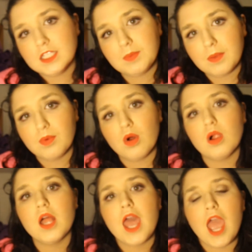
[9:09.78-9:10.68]

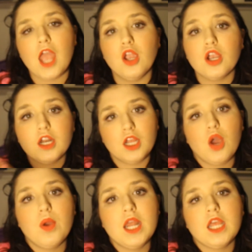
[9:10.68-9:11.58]
people, and you're going to
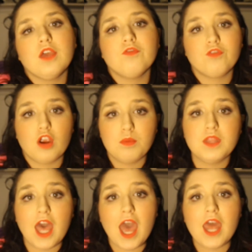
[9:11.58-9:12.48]
go in and confirm
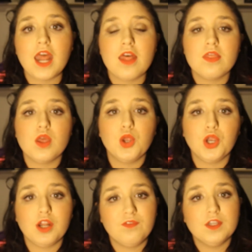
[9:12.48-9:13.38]
that, and then you're
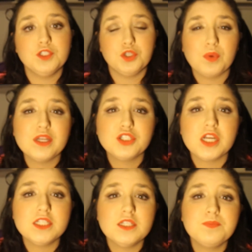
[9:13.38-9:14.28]
going to finish your
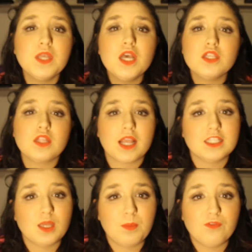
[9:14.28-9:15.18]
registration. So like I
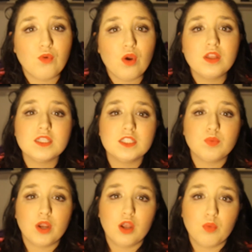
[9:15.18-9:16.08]
said before, this is
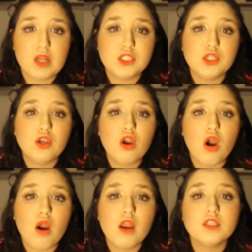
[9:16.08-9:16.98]
where you're going to register your
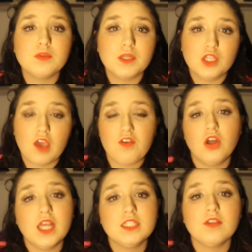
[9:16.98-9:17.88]
car, so make sure you have all
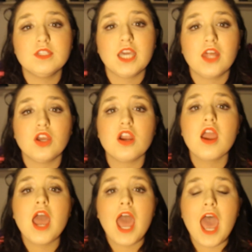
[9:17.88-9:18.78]
that stuff together,
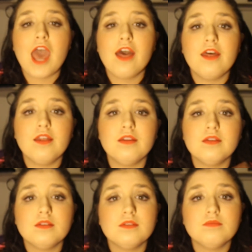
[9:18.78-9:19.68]
and
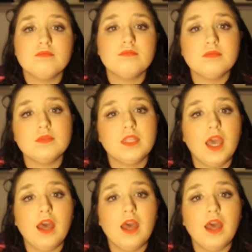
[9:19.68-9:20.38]
yeah,